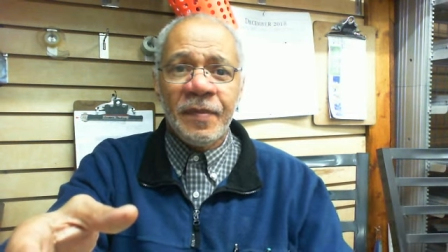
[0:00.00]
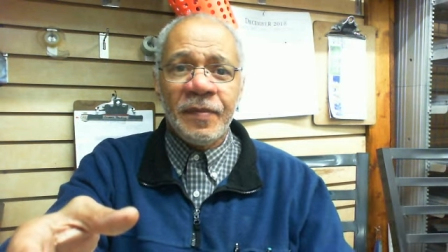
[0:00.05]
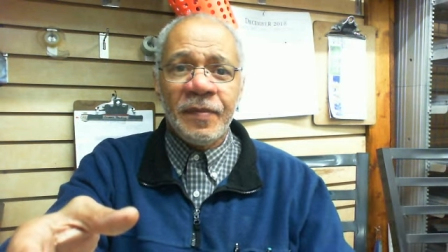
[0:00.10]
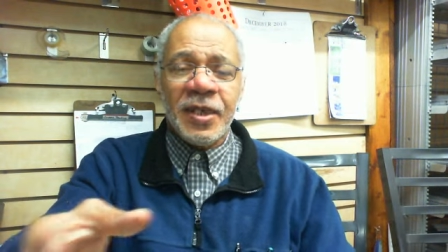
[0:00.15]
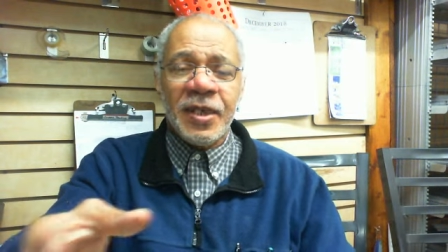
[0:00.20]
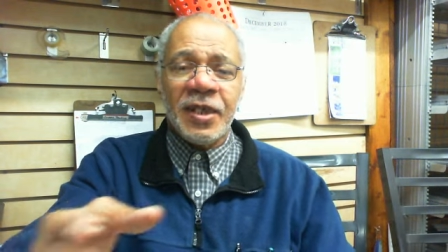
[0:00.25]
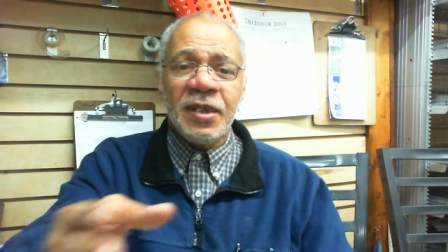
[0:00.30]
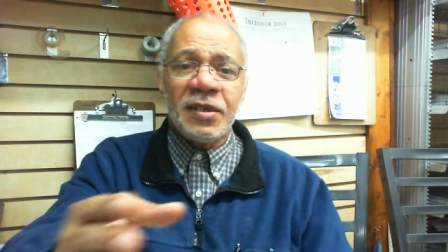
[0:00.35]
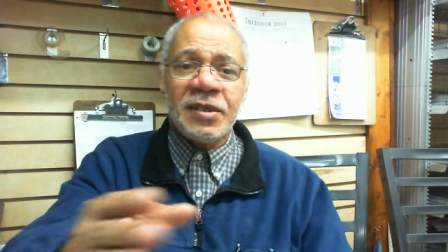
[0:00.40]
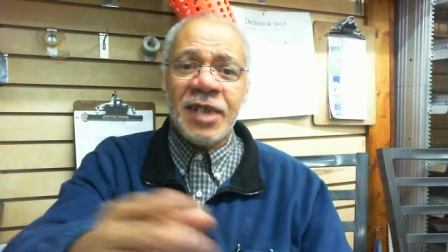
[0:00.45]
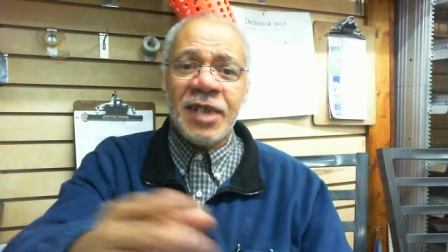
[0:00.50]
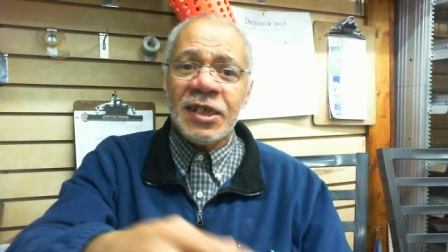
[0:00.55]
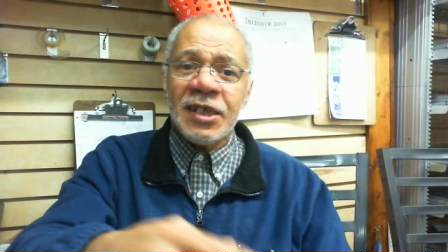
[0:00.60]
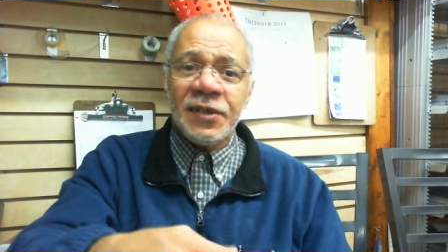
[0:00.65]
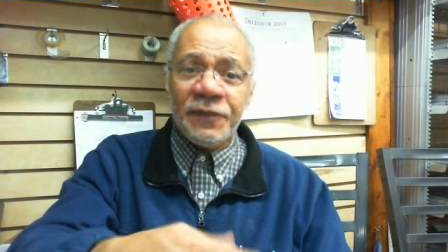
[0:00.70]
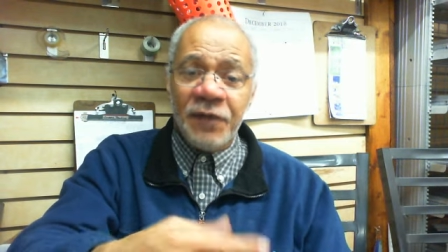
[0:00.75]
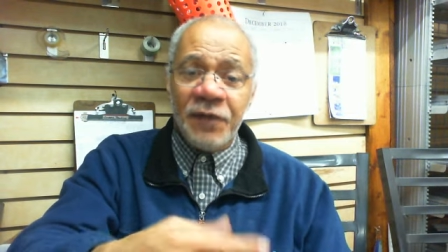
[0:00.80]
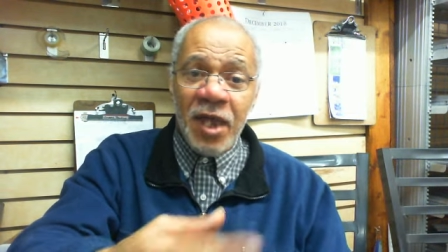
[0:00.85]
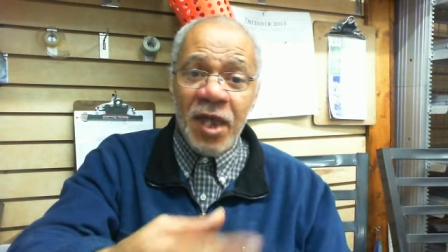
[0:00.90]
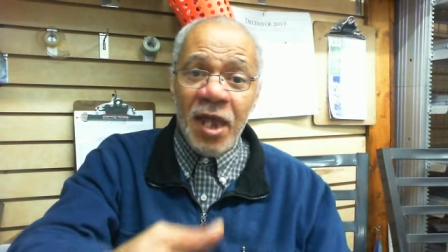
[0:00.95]
that it takes
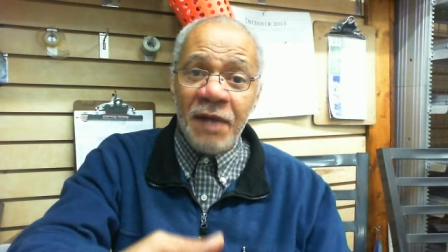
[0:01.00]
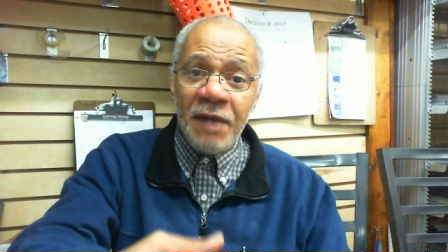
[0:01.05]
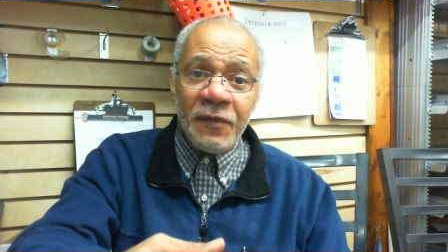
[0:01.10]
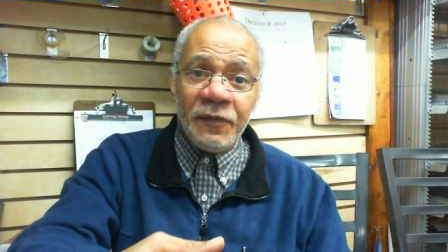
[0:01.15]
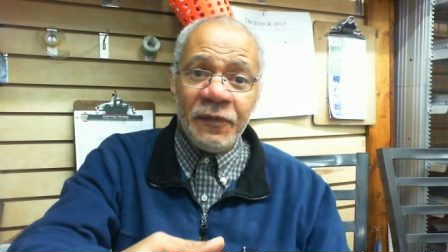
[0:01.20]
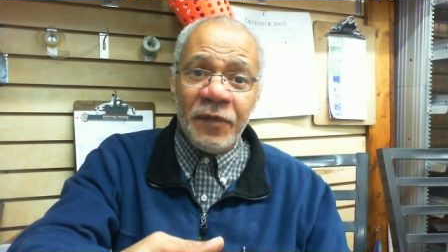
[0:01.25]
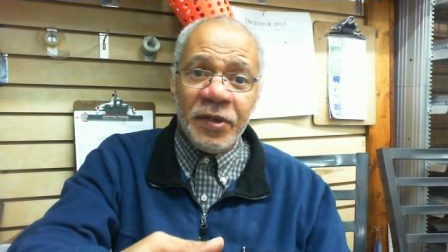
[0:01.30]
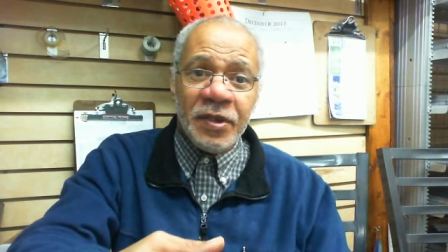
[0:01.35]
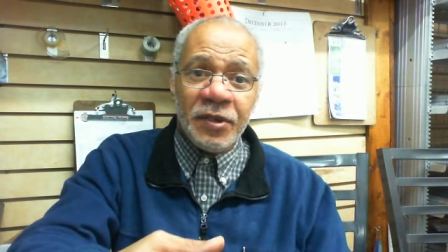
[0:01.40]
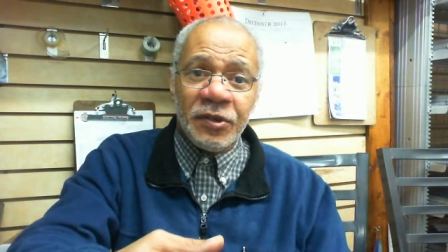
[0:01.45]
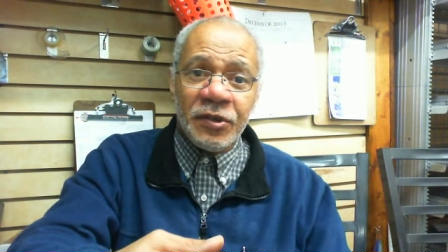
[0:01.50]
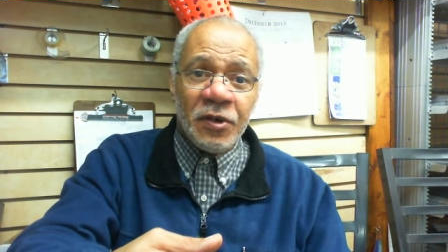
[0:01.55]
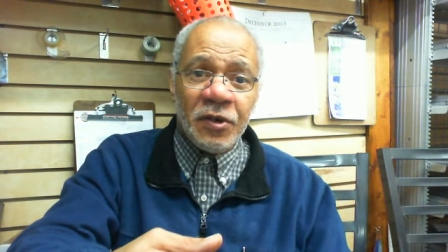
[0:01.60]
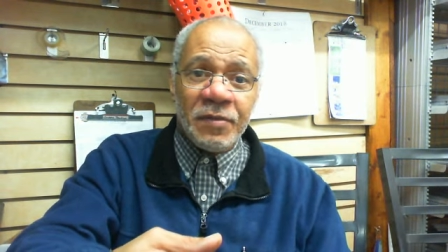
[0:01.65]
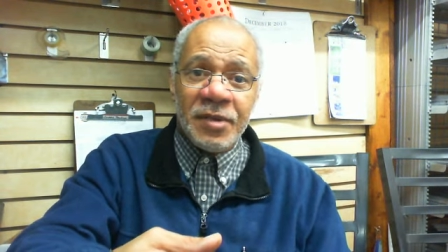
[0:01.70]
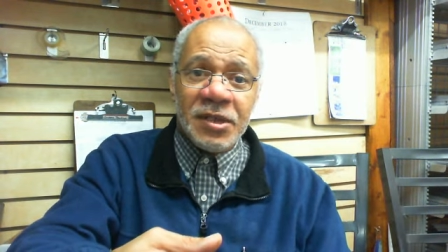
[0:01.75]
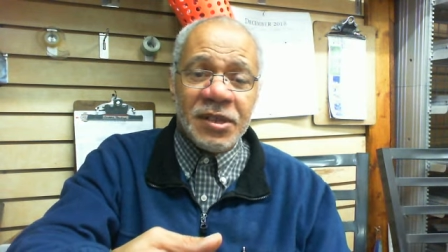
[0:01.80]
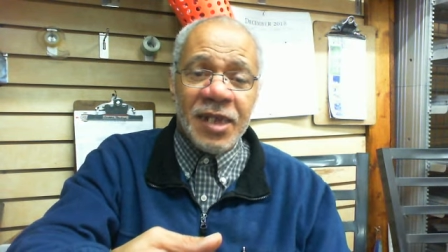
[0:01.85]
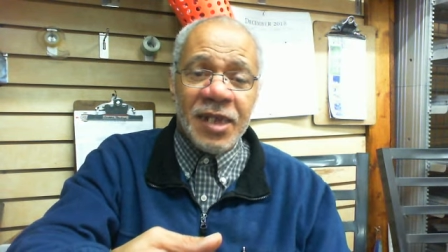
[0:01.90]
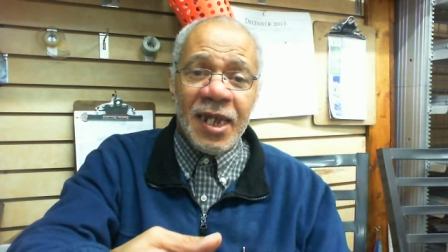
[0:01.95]
forever for the
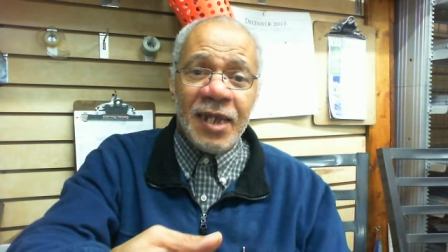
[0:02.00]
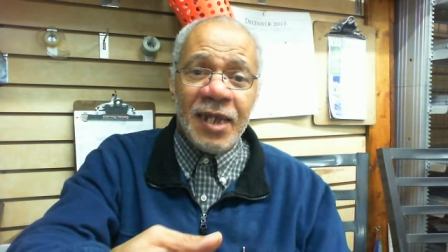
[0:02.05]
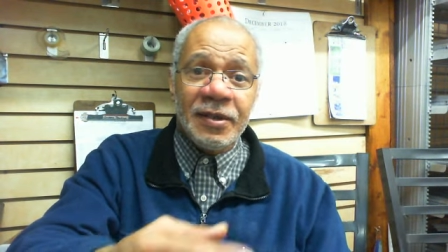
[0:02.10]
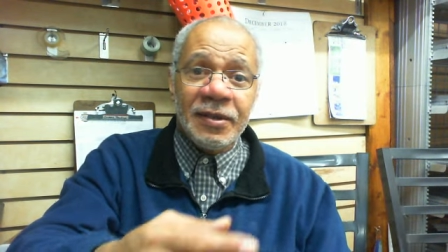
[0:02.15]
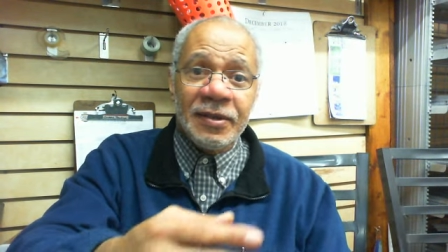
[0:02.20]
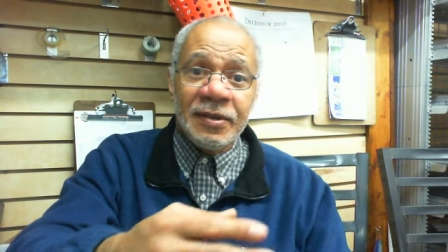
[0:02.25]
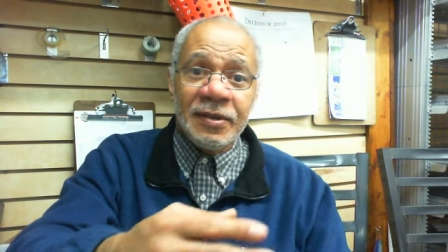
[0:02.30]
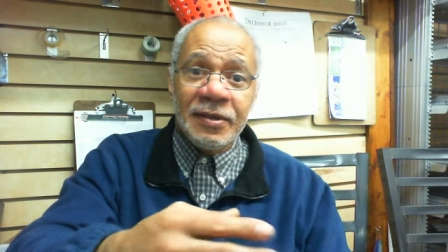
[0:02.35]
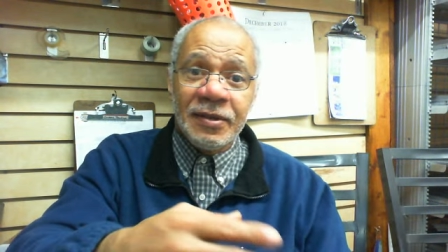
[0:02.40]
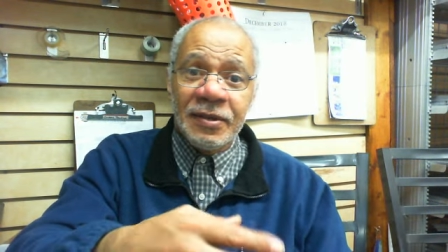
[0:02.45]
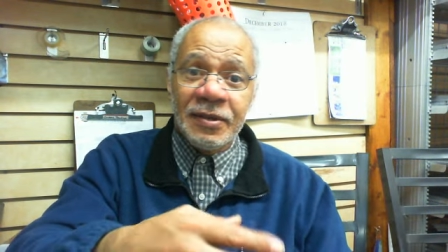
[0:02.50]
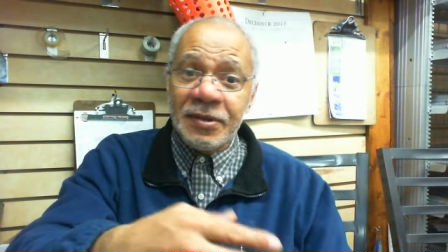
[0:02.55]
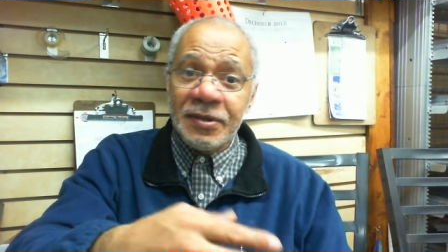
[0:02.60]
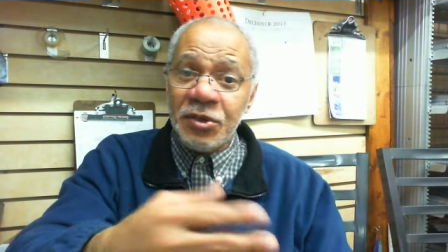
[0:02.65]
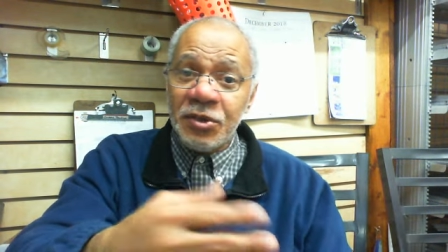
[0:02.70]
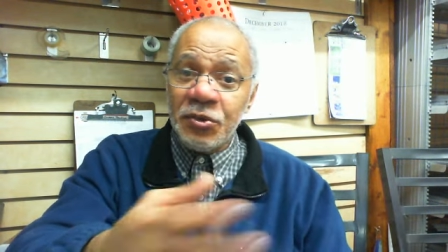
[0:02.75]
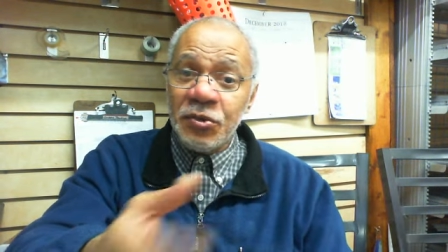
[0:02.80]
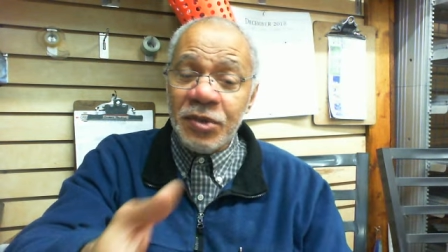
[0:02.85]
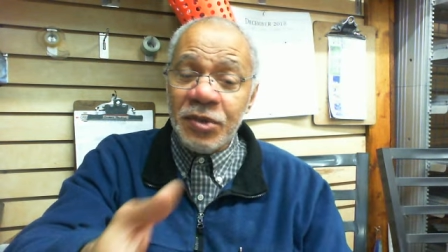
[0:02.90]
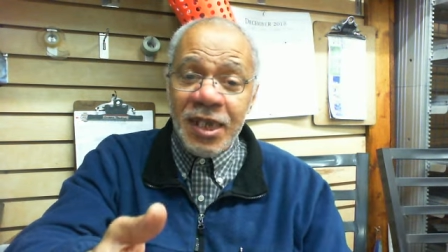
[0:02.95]
thermostat
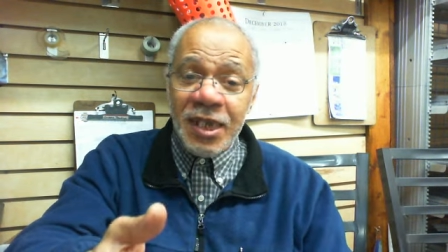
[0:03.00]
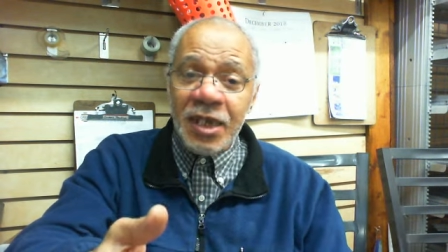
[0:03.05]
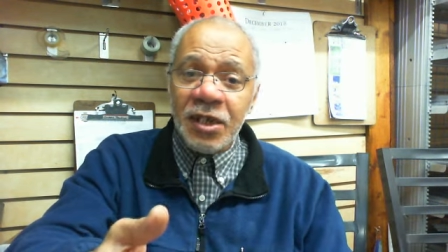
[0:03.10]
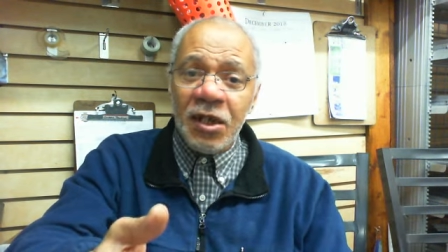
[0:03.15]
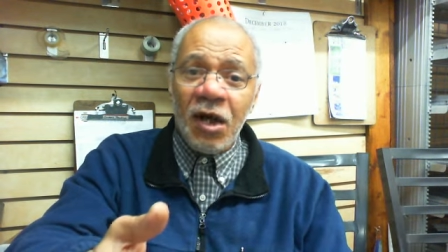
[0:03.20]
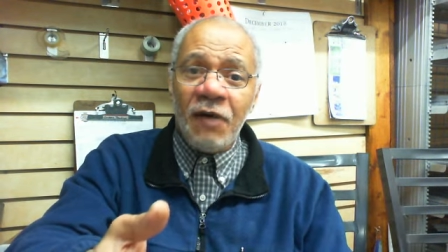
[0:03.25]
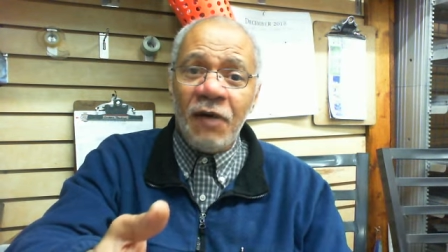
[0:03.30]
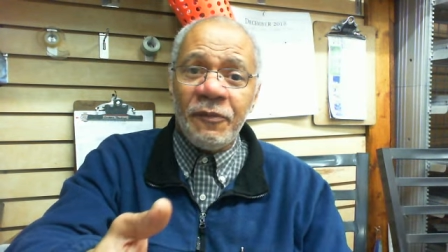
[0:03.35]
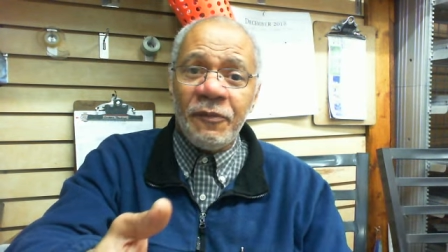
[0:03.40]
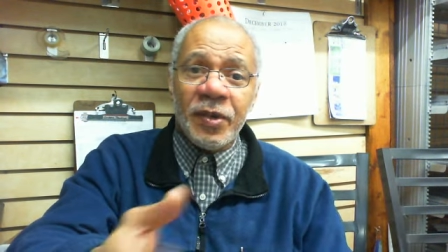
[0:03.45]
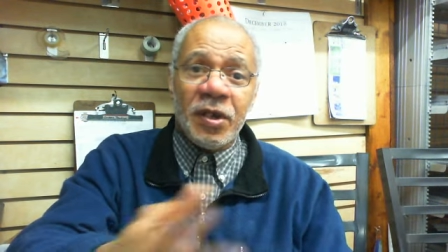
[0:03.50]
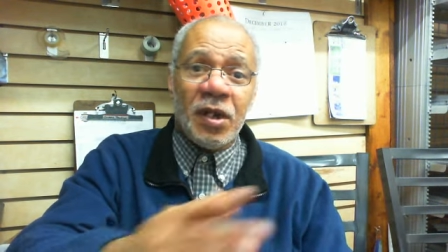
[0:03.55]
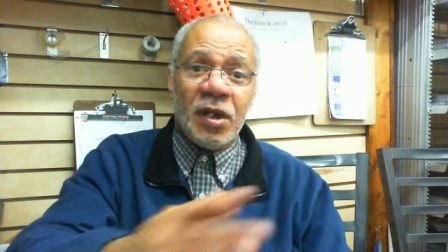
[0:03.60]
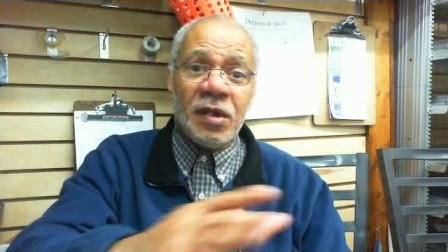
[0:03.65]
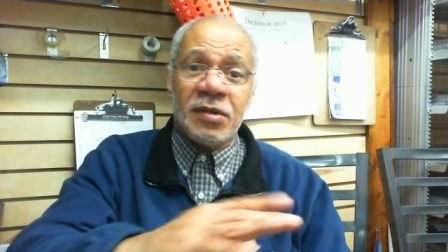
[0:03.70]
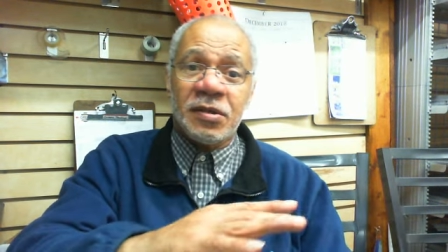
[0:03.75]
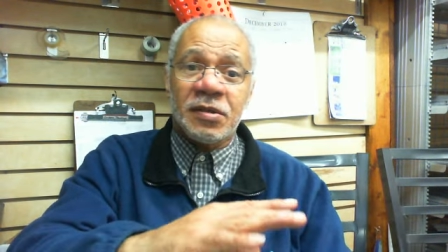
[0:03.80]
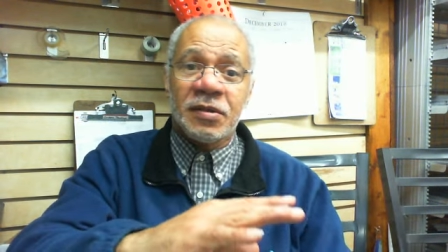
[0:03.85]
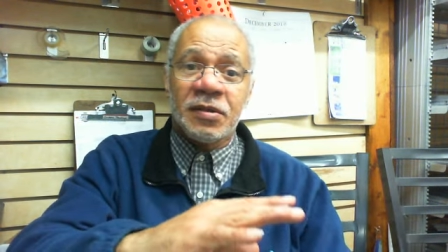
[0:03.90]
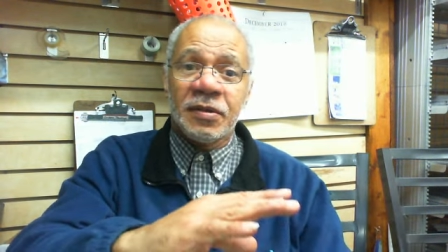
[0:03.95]
to kick off
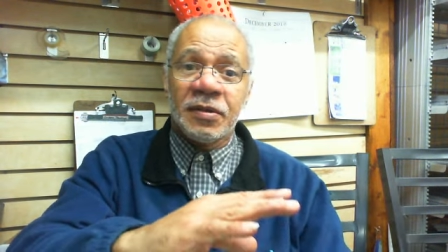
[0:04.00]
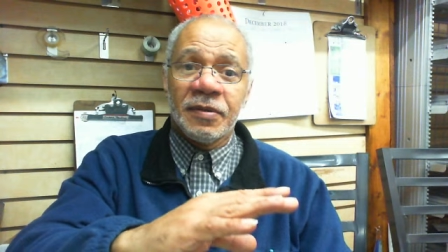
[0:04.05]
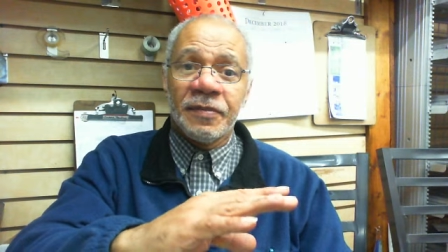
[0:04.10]
because